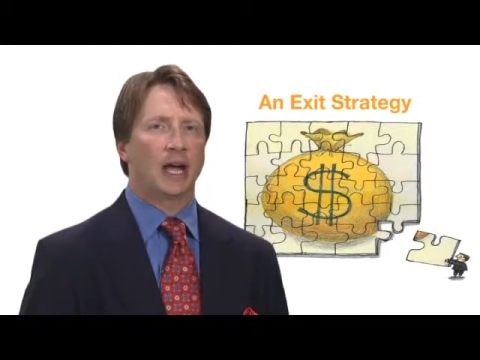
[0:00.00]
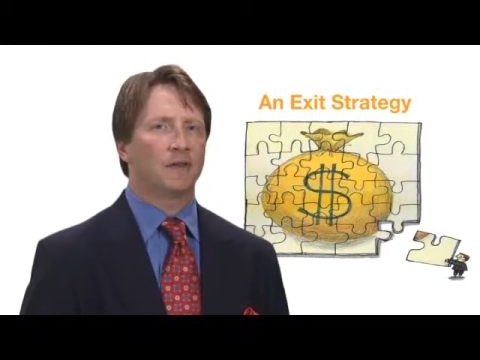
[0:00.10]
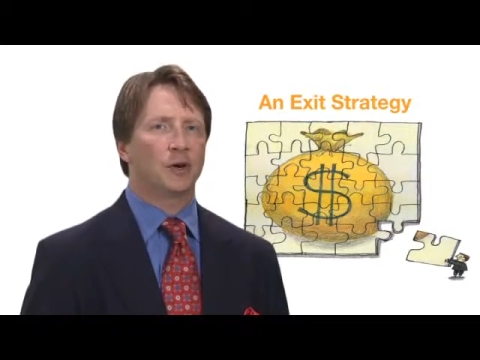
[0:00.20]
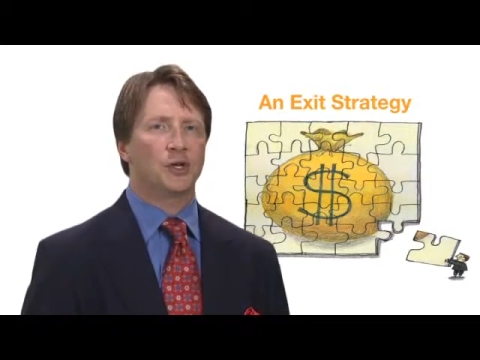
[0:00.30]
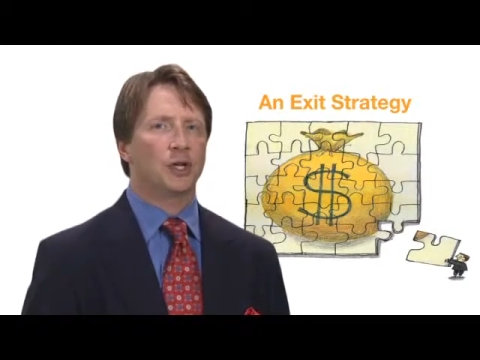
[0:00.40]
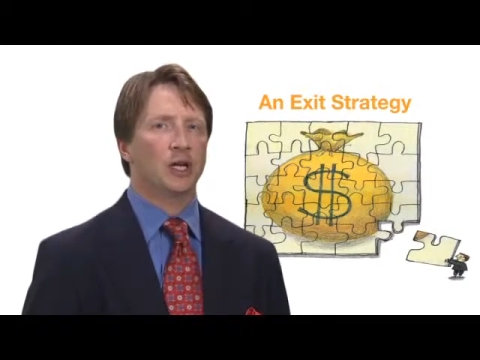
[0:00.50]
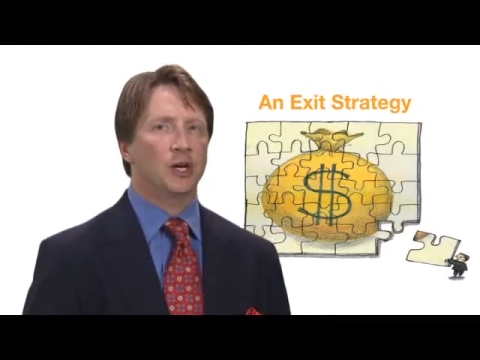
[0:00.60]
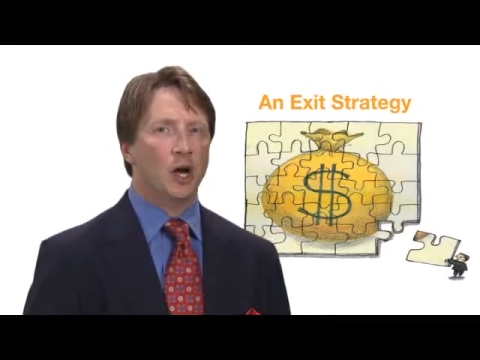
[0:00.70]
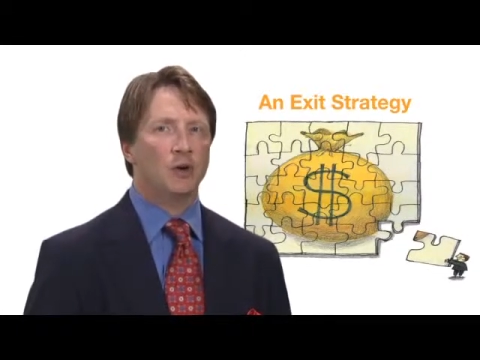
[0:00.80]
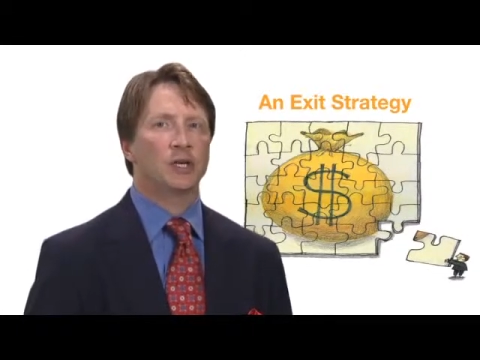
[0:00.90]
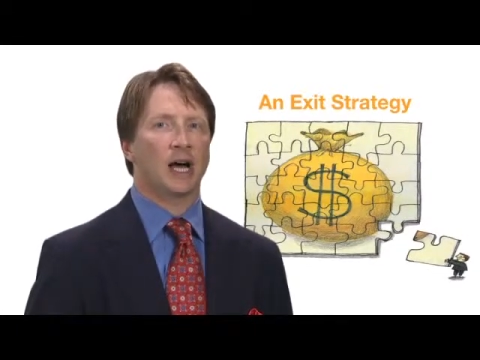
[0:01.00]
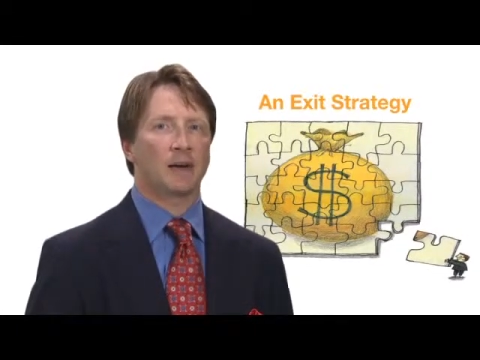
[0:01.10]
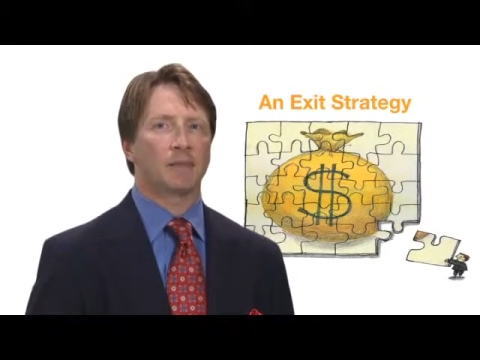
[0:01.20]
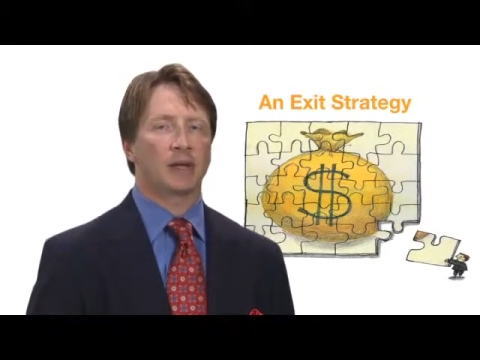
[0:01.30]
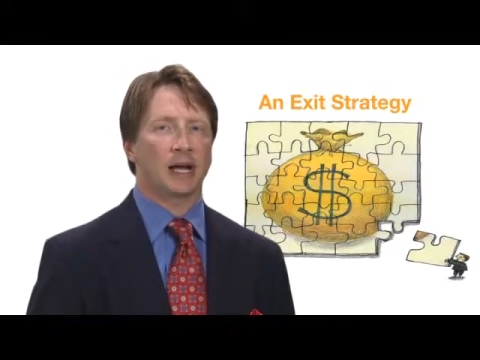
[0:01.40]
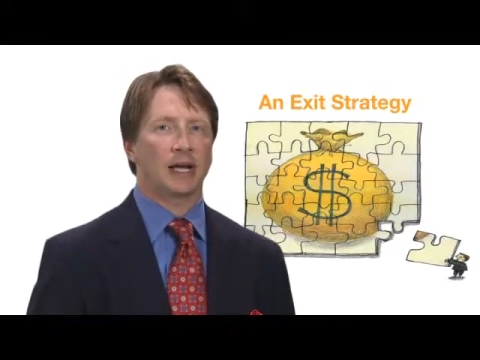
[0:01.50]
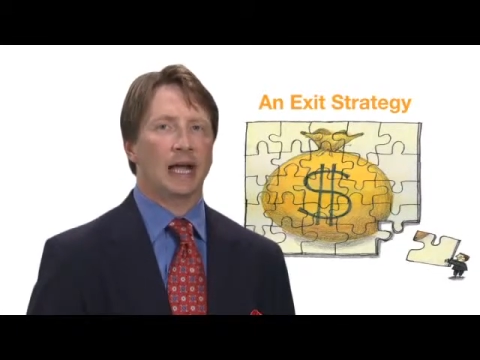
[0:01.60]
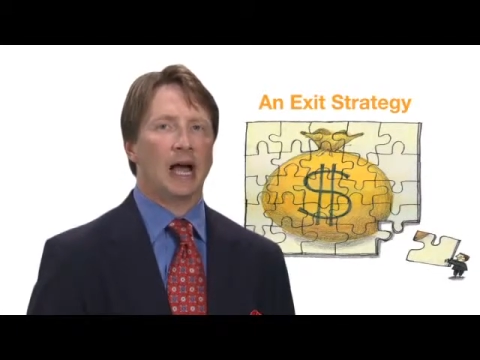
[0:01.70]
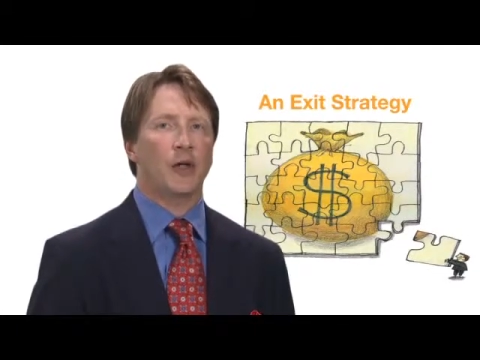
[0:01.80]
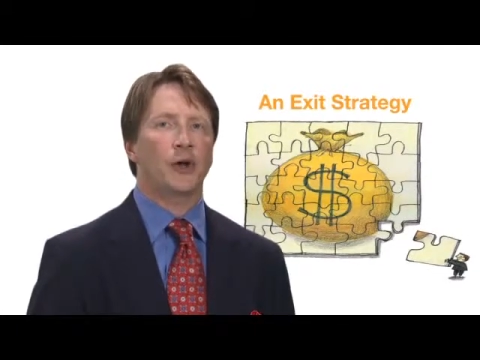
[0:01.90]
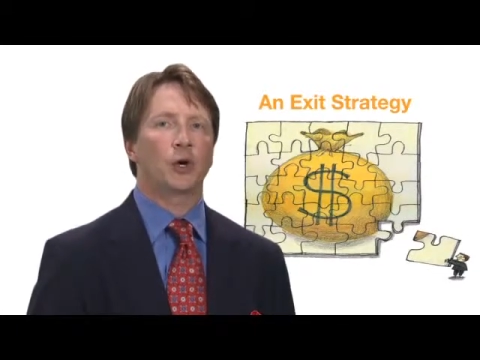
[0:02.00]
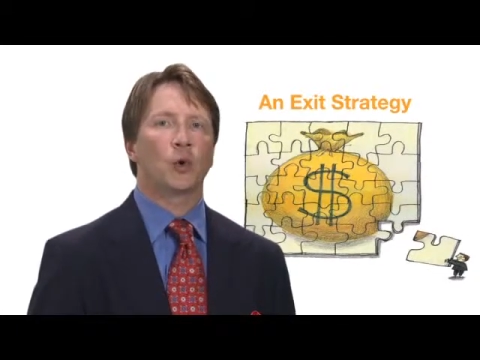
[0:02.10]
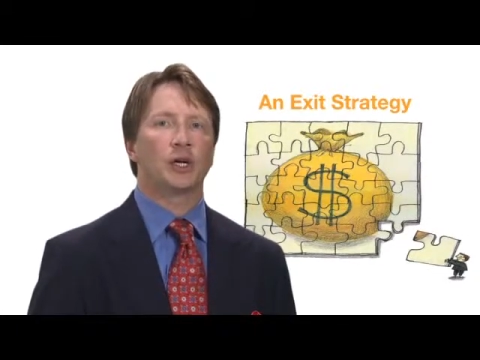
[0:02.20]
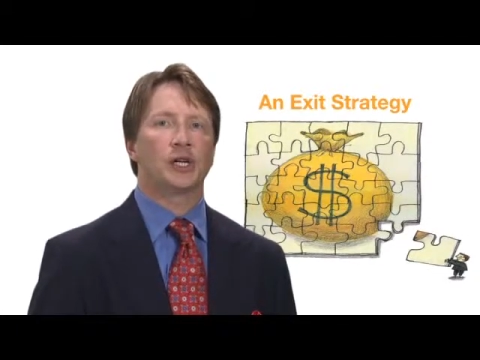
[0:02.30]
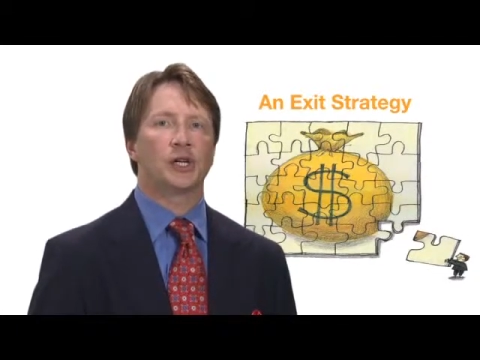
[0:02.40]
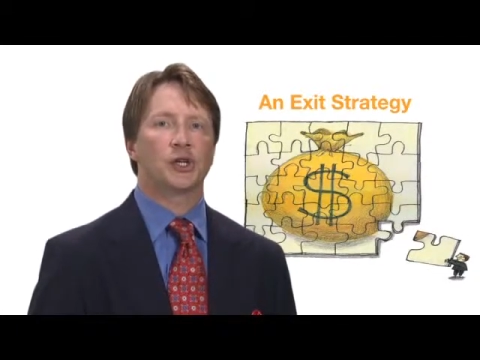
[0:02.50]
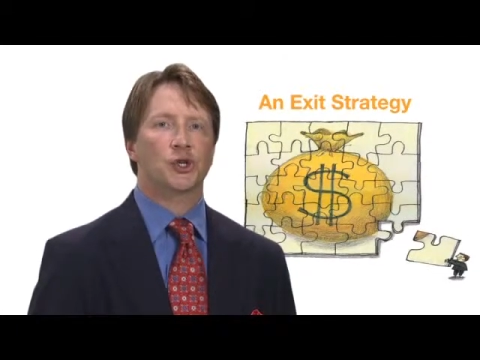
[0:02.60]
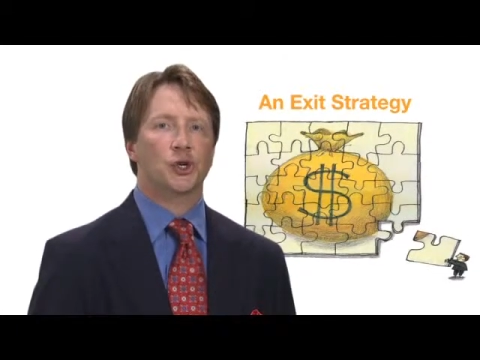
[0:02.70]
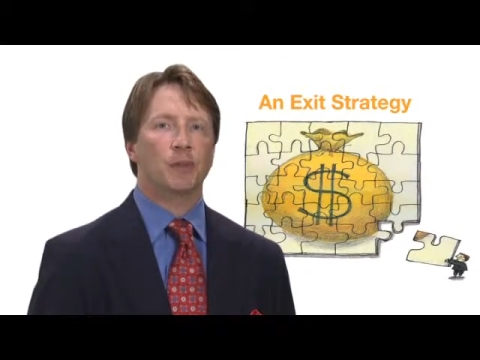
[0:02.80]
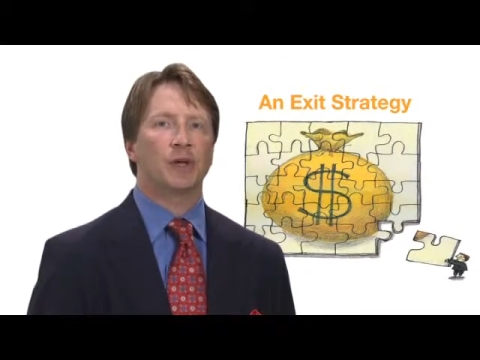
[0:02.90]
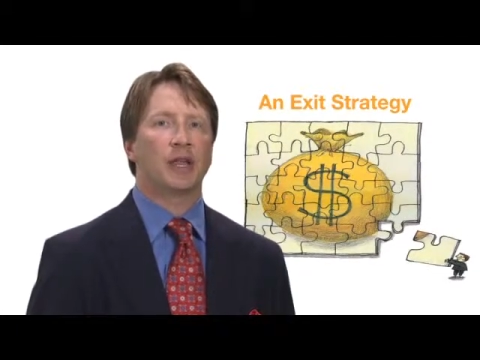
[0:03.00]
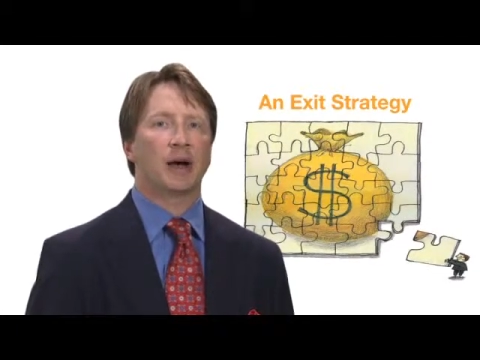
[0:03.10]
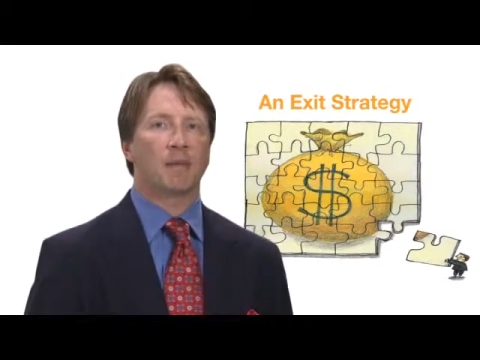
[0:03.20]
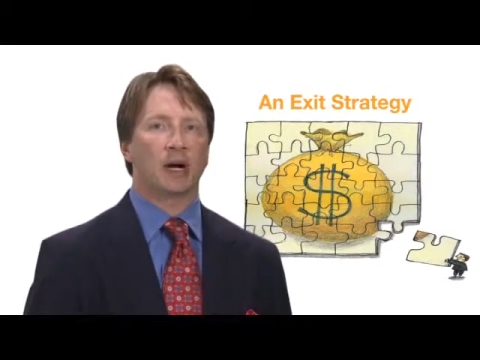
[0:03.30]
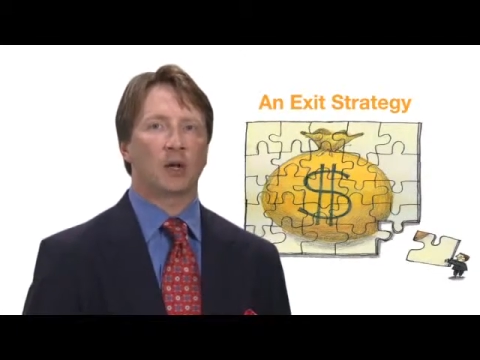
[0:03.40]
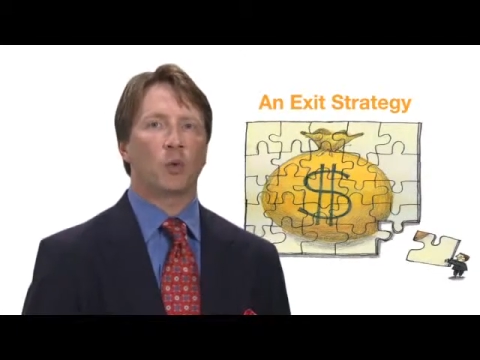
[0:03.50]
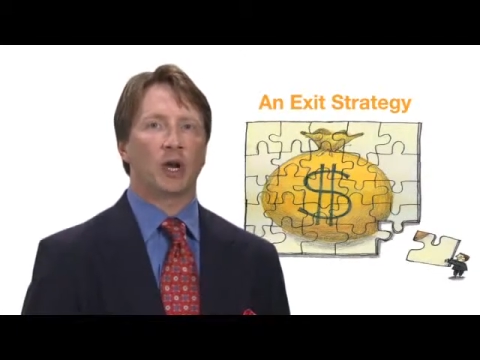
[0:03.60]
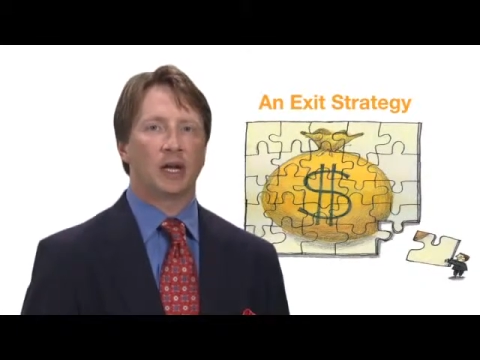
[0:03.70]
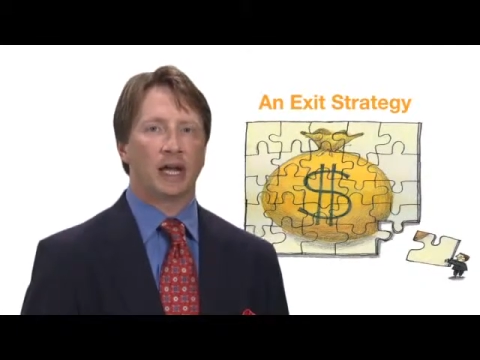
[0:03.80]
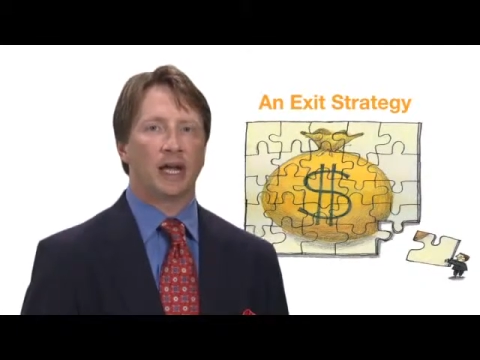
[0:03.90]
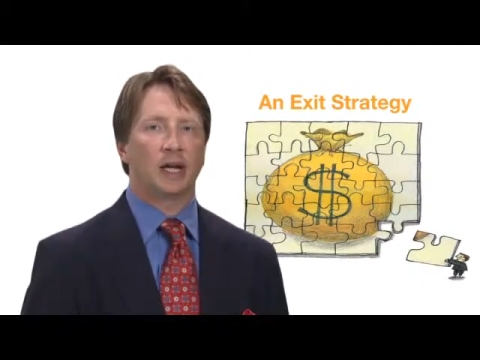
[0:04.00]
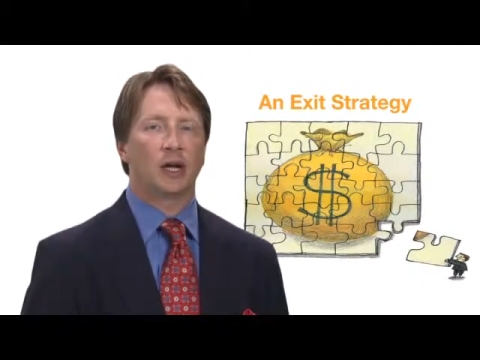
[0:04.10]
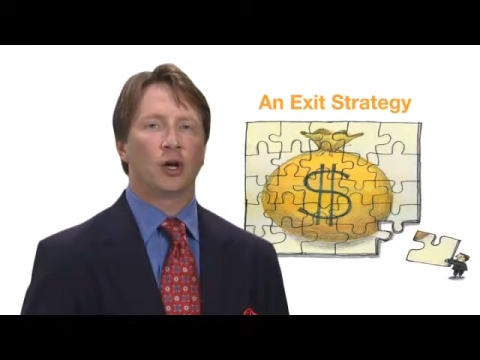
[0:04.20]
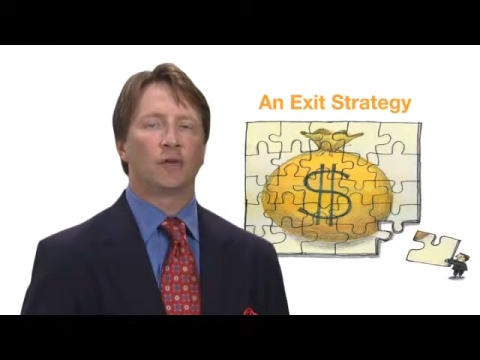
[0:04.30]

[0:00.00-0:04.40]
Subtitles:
and virtually no time planning how they're going to distribute that money one day